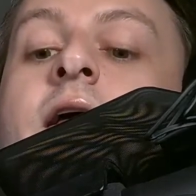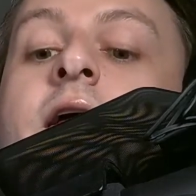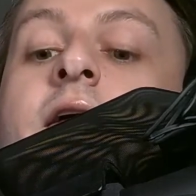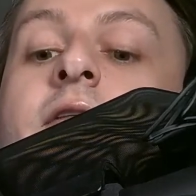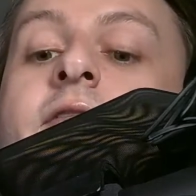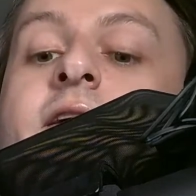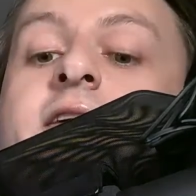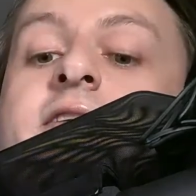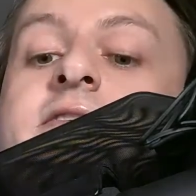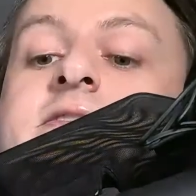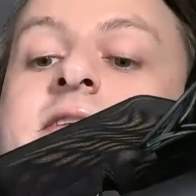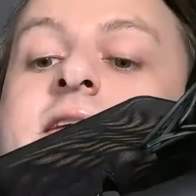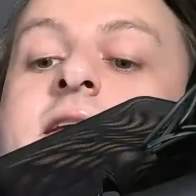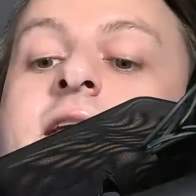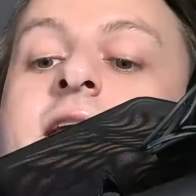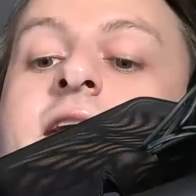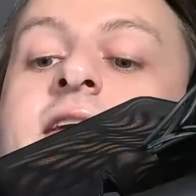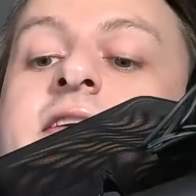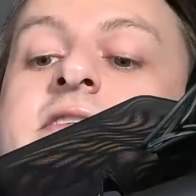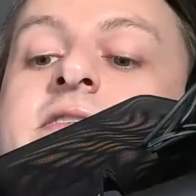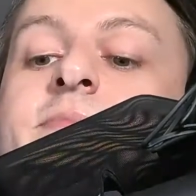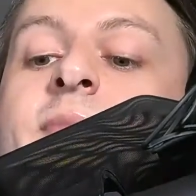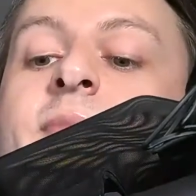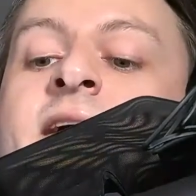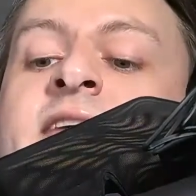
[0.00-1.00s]
There's the
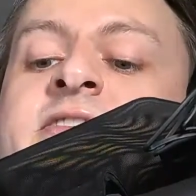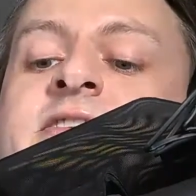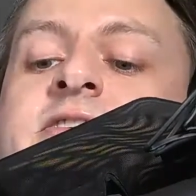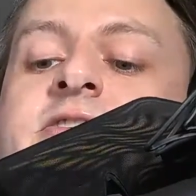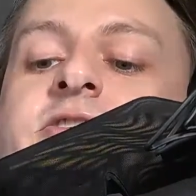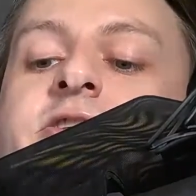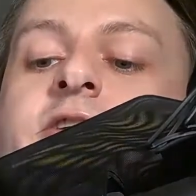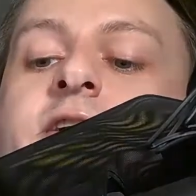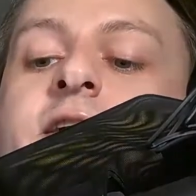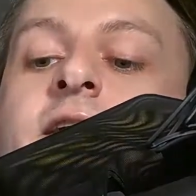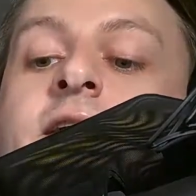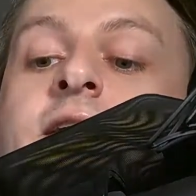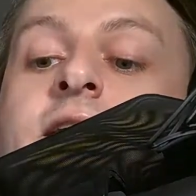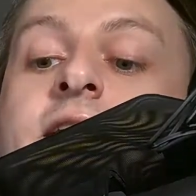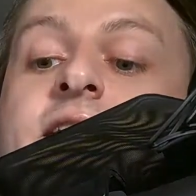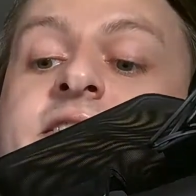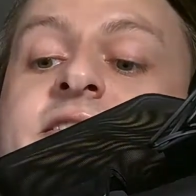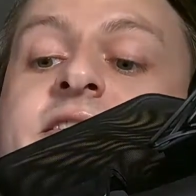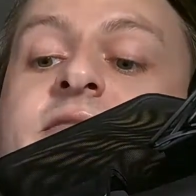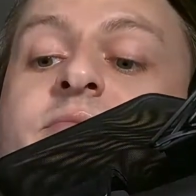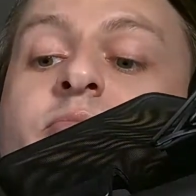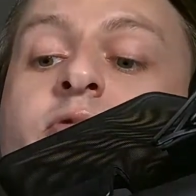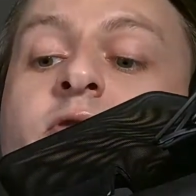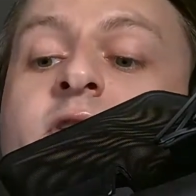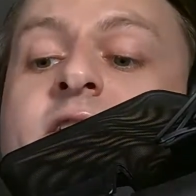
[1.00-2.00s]
king's messenger. He's
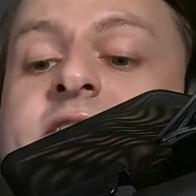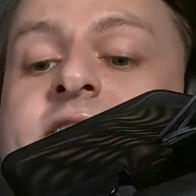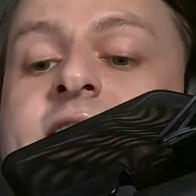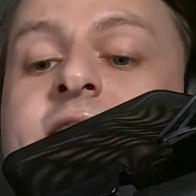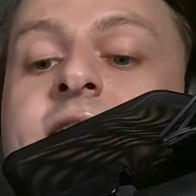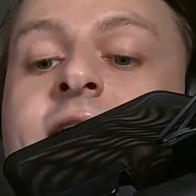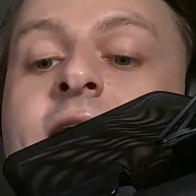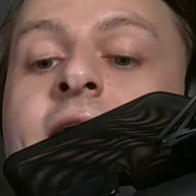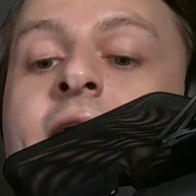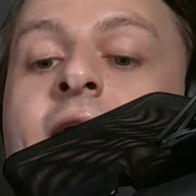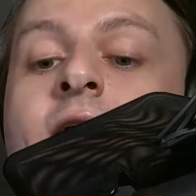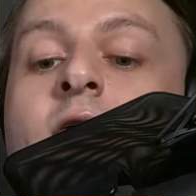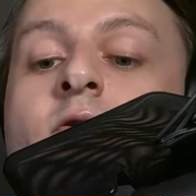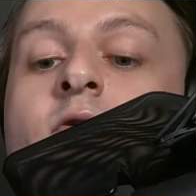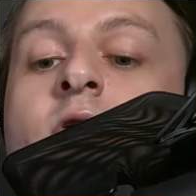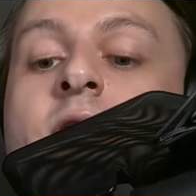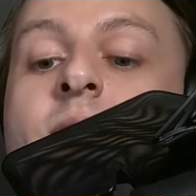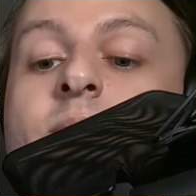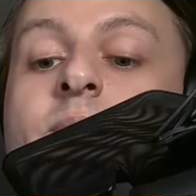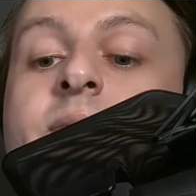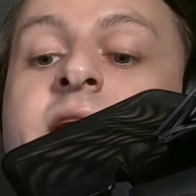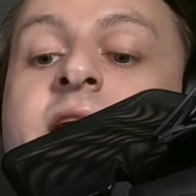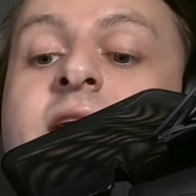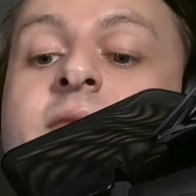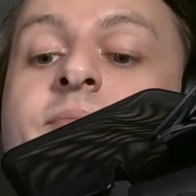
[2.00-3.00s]
in prison now,
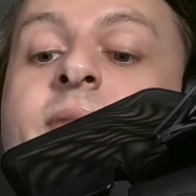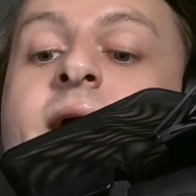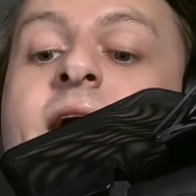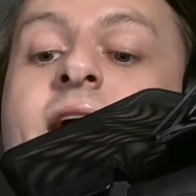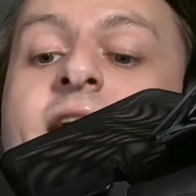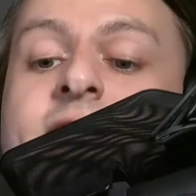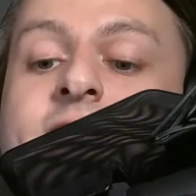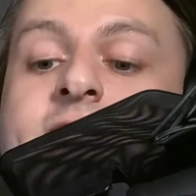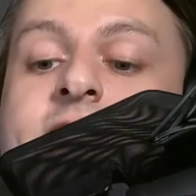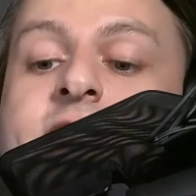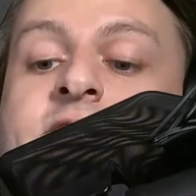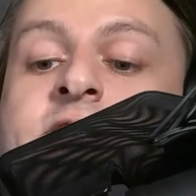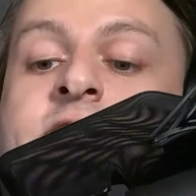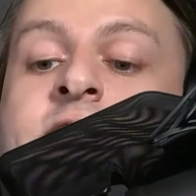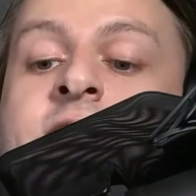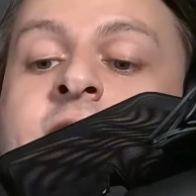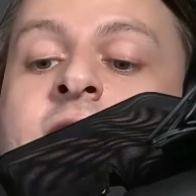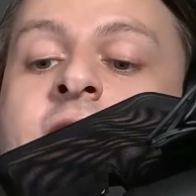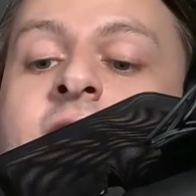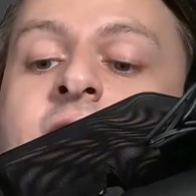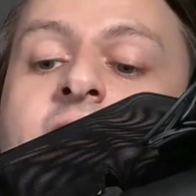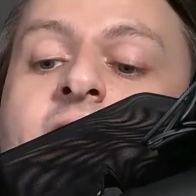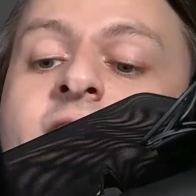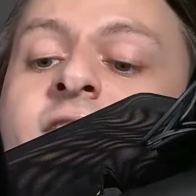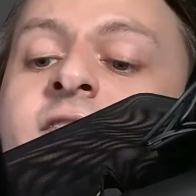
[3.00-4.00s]
being punished,
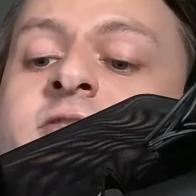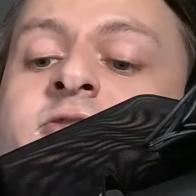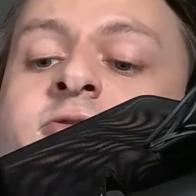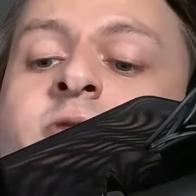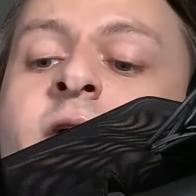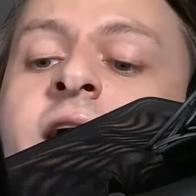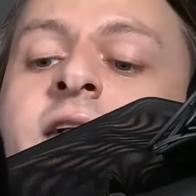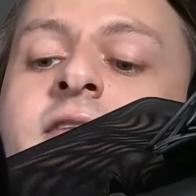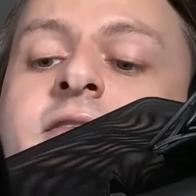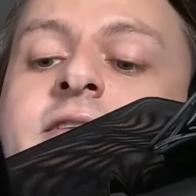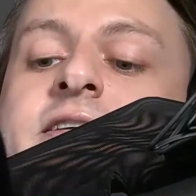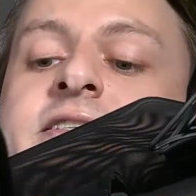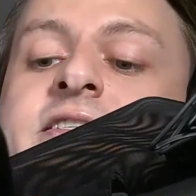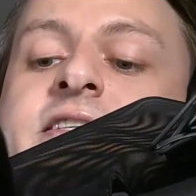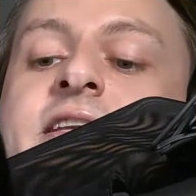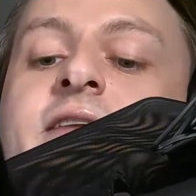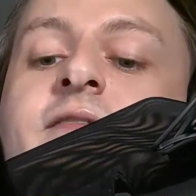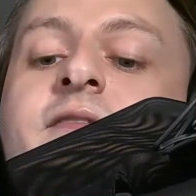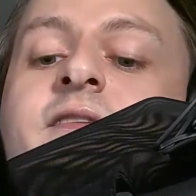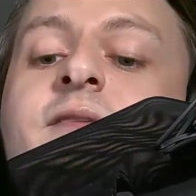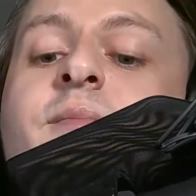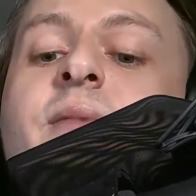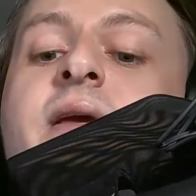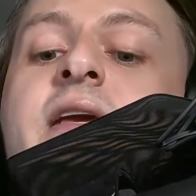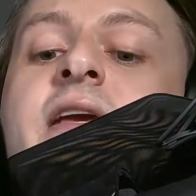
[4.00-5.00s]
and the trial doesn't
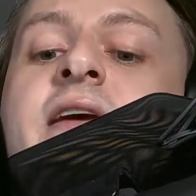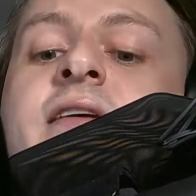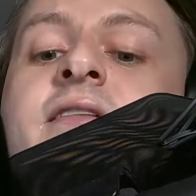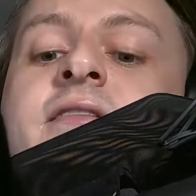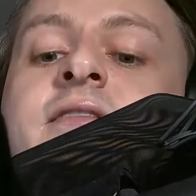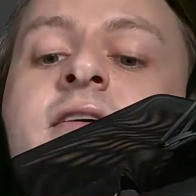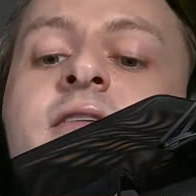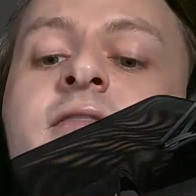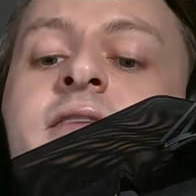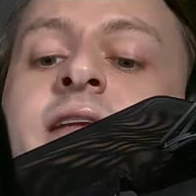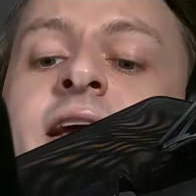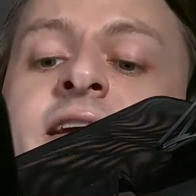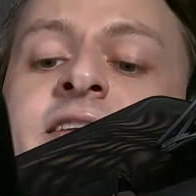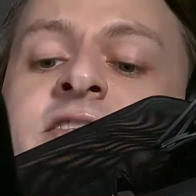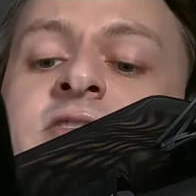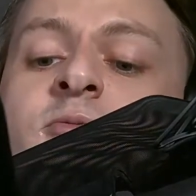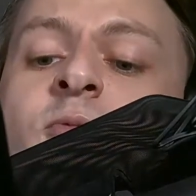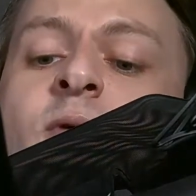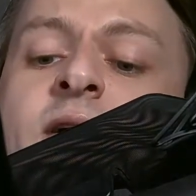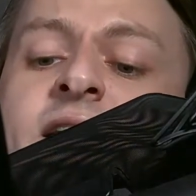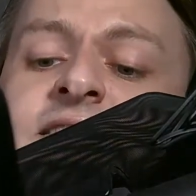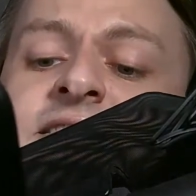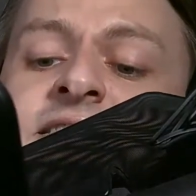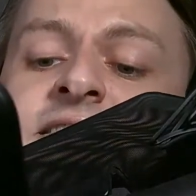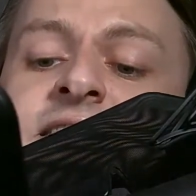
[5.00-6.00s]
even begin till next
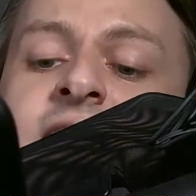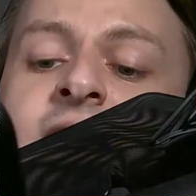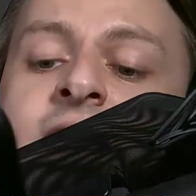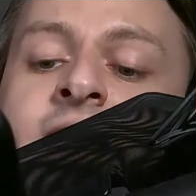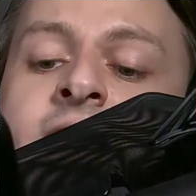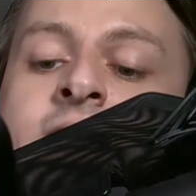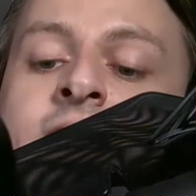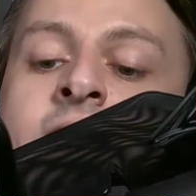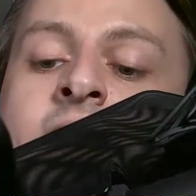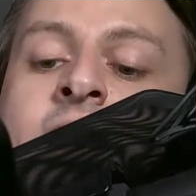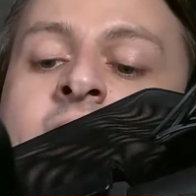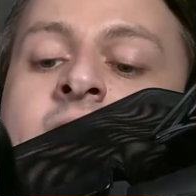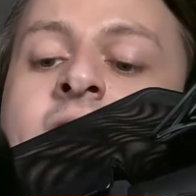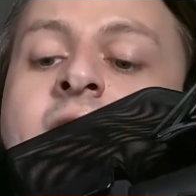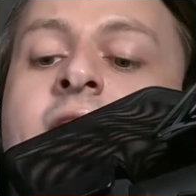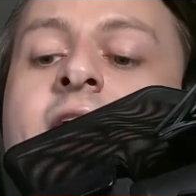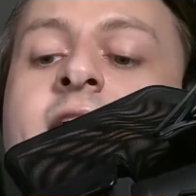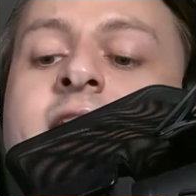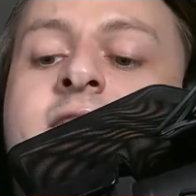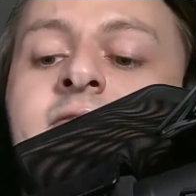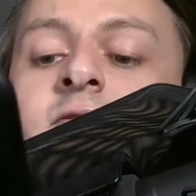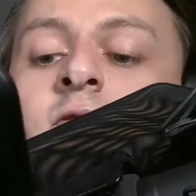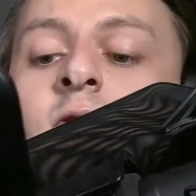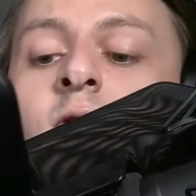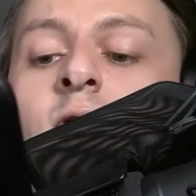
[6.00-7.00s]
Wednesday. And
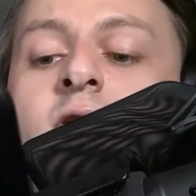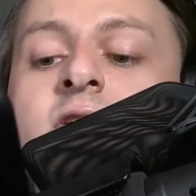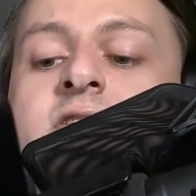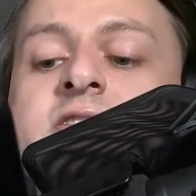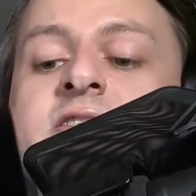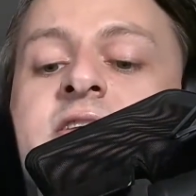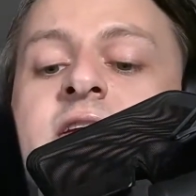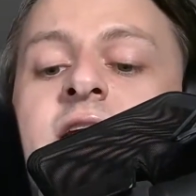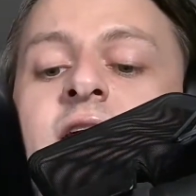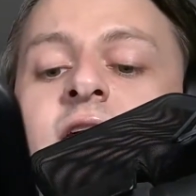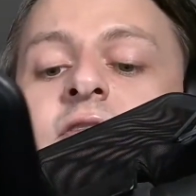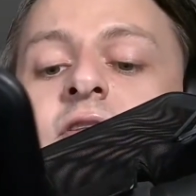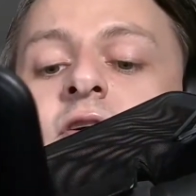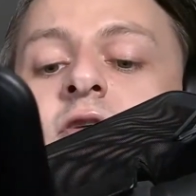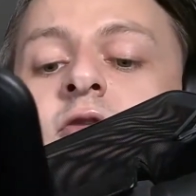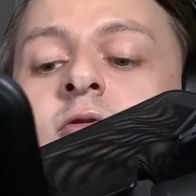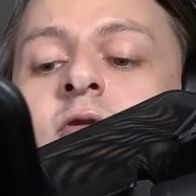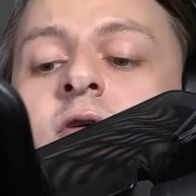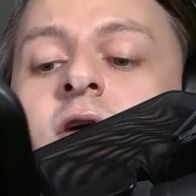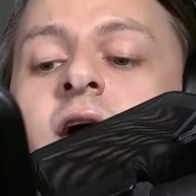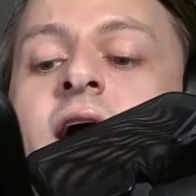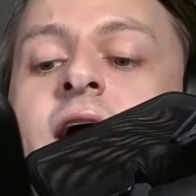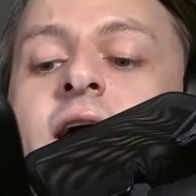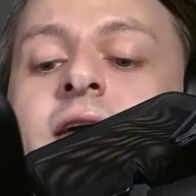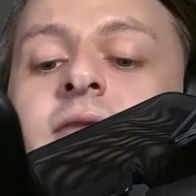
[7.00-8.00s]
of course, the
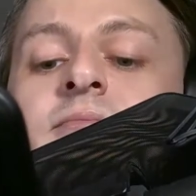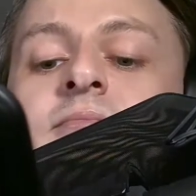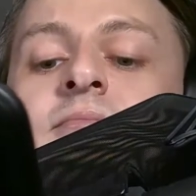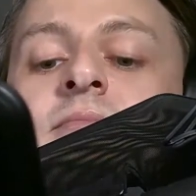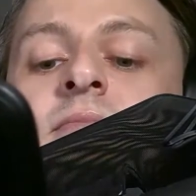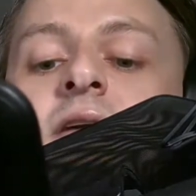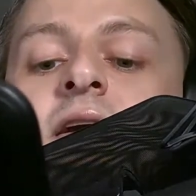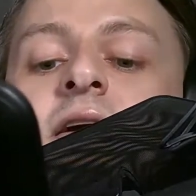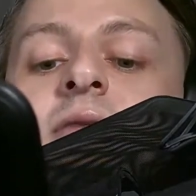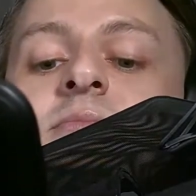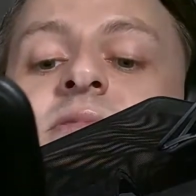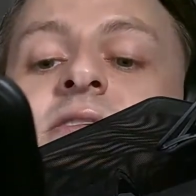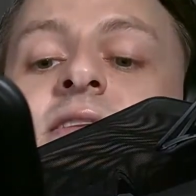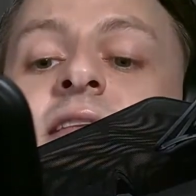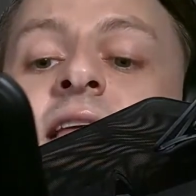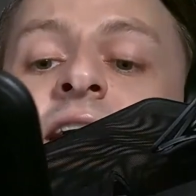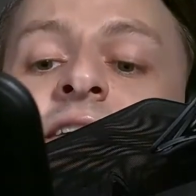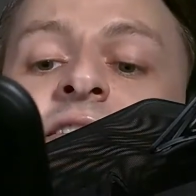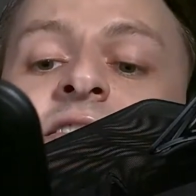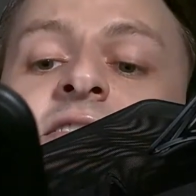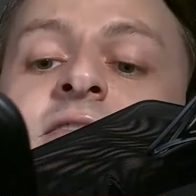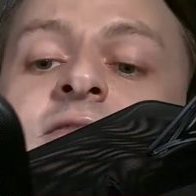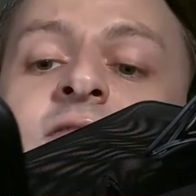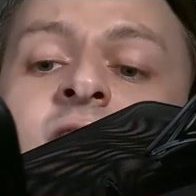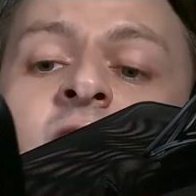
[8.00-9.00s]
crime comes
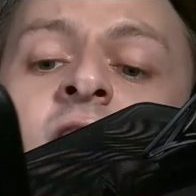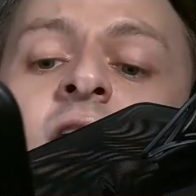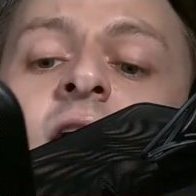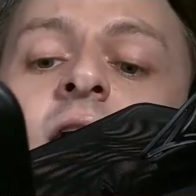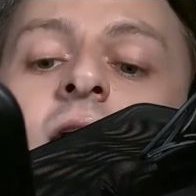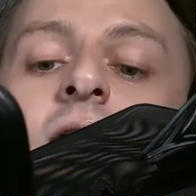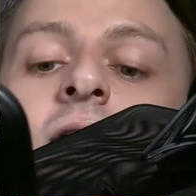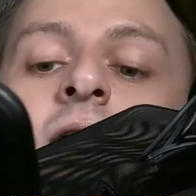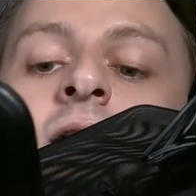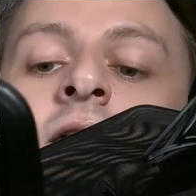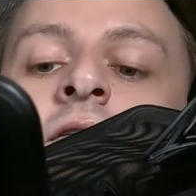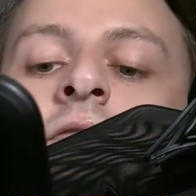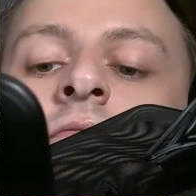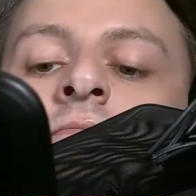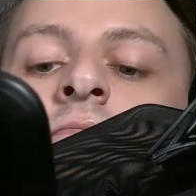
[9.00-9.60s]
last of all.